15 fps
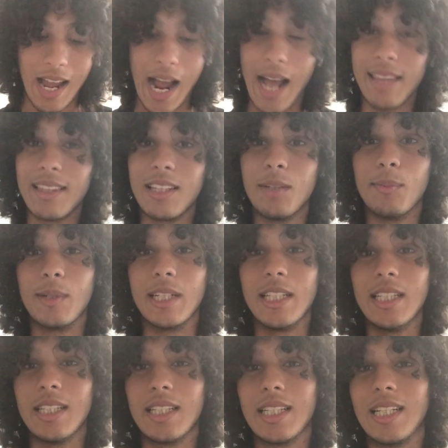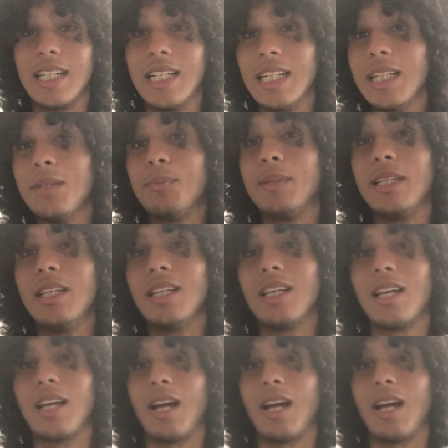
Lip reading: I think the money could be,